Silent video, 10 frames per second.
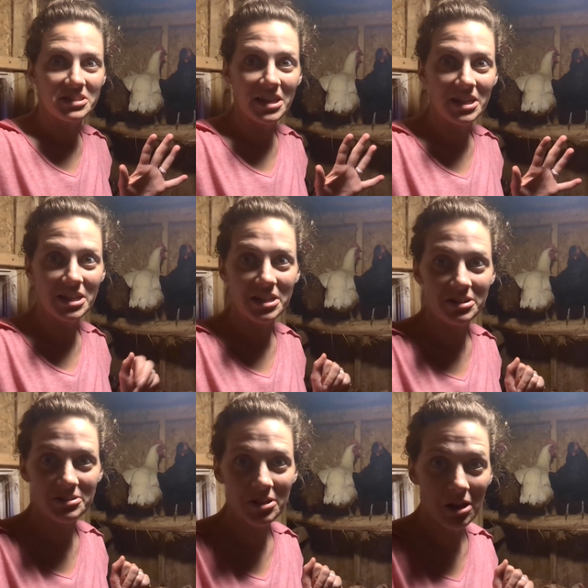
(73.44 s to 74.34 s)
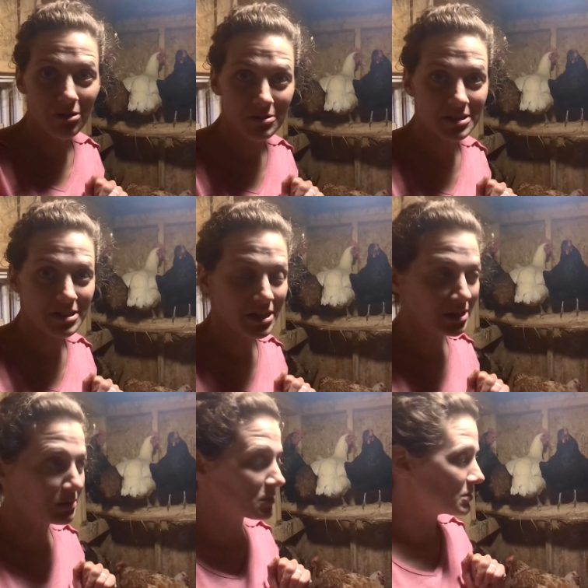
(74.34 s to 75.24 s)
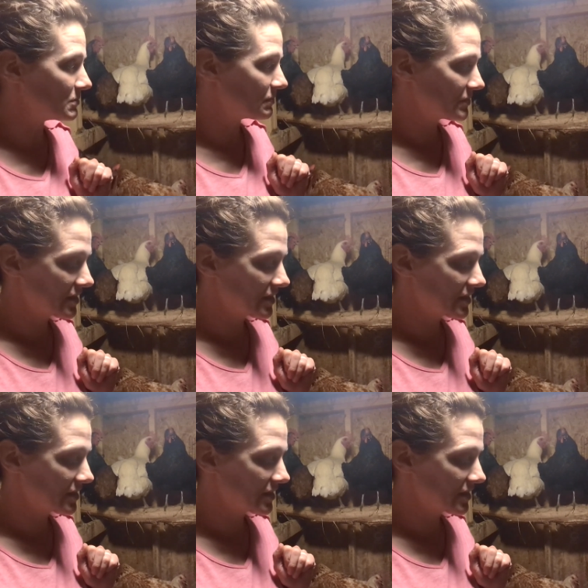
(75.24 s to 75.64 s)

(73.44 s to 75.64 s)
Lighting in here is always terrible.